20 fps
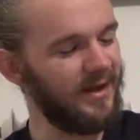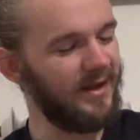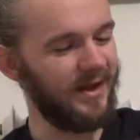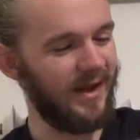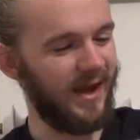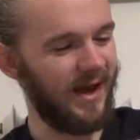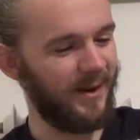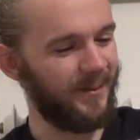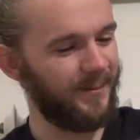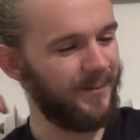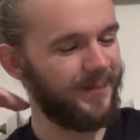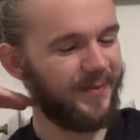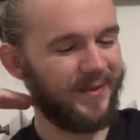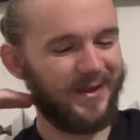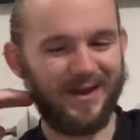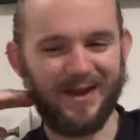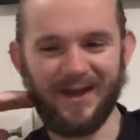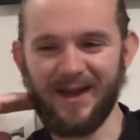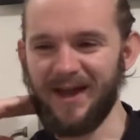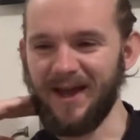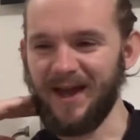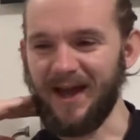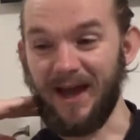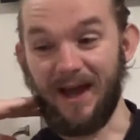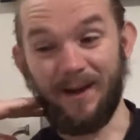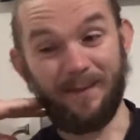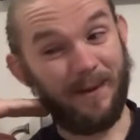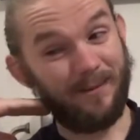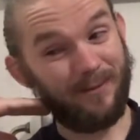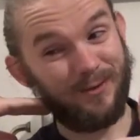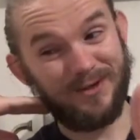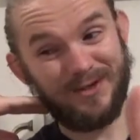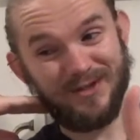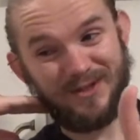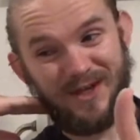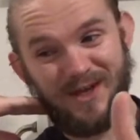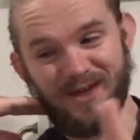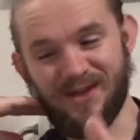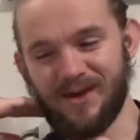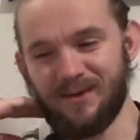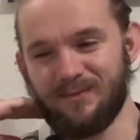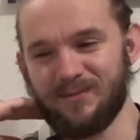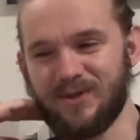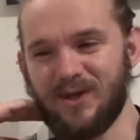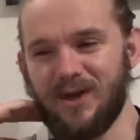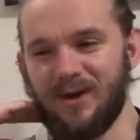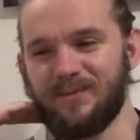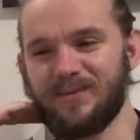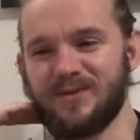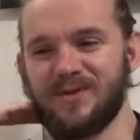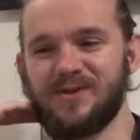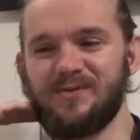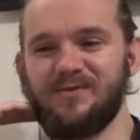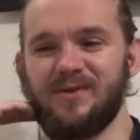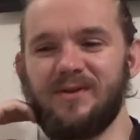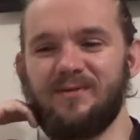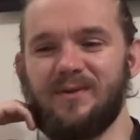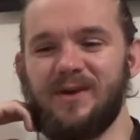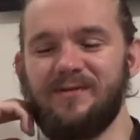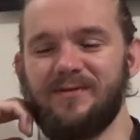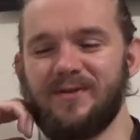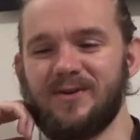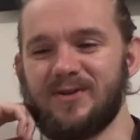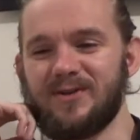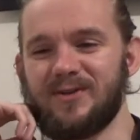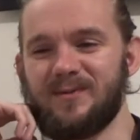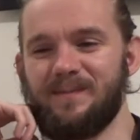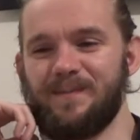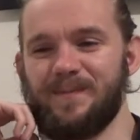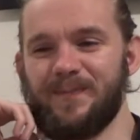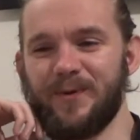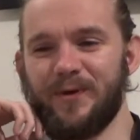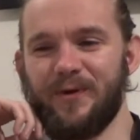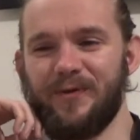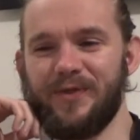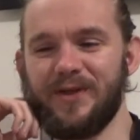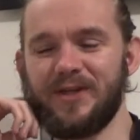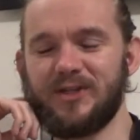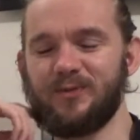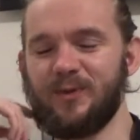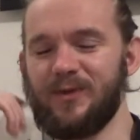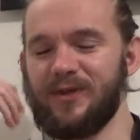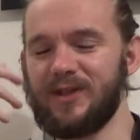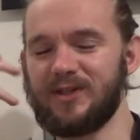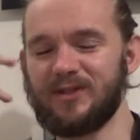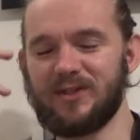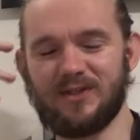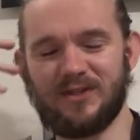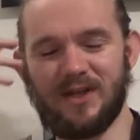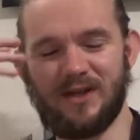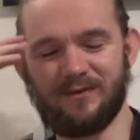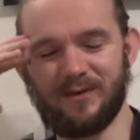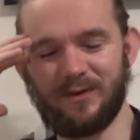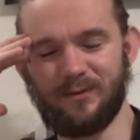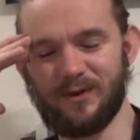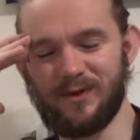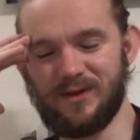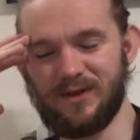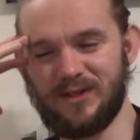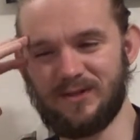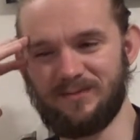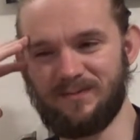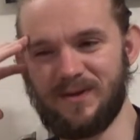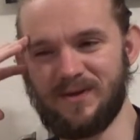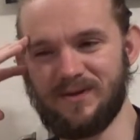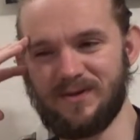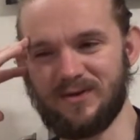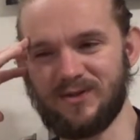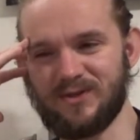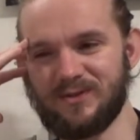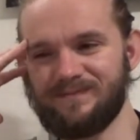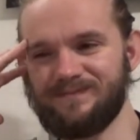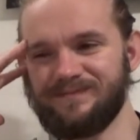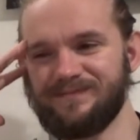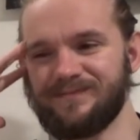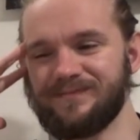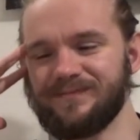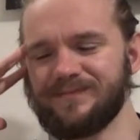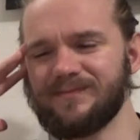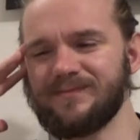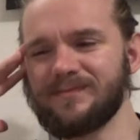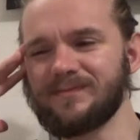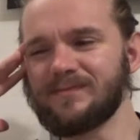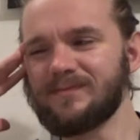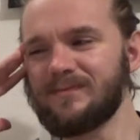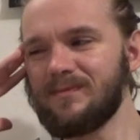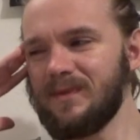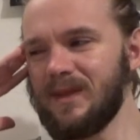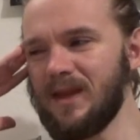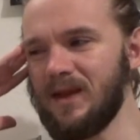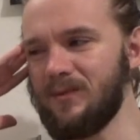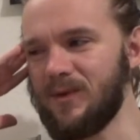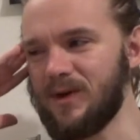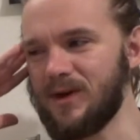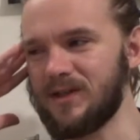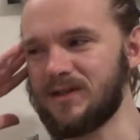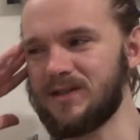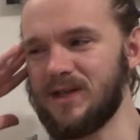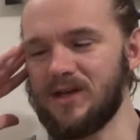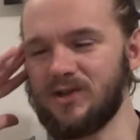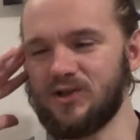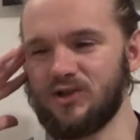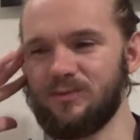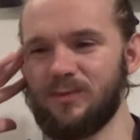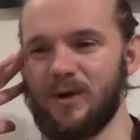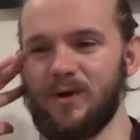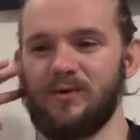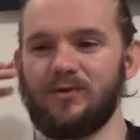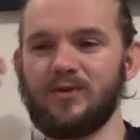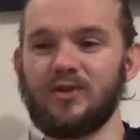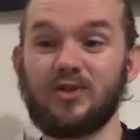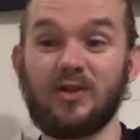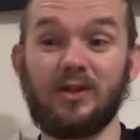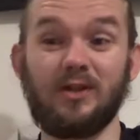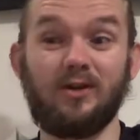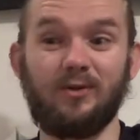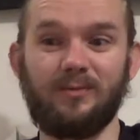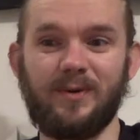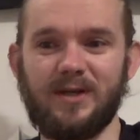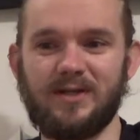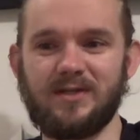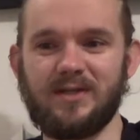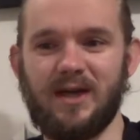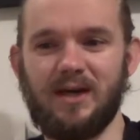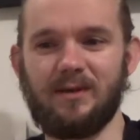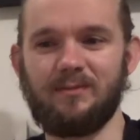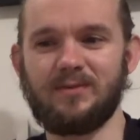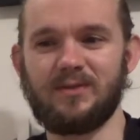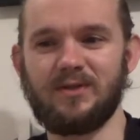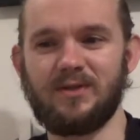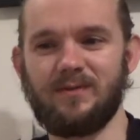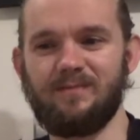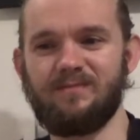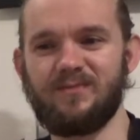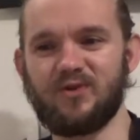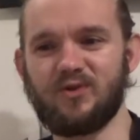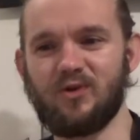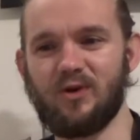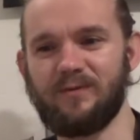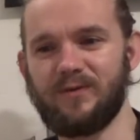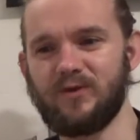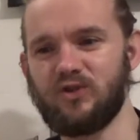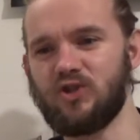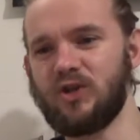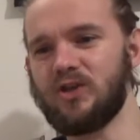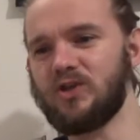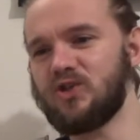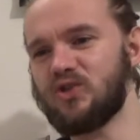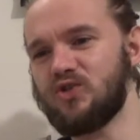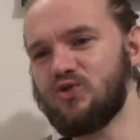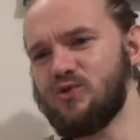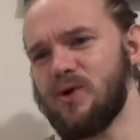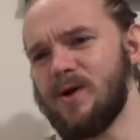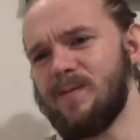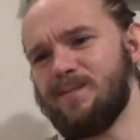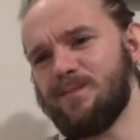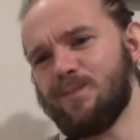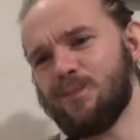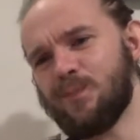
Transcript: yeah. Um, I'm going to say thumbs up to Three Weavers on this one. This is definitely one of these beers where it takes your mouth just a little bit of time to sort of adjust to it.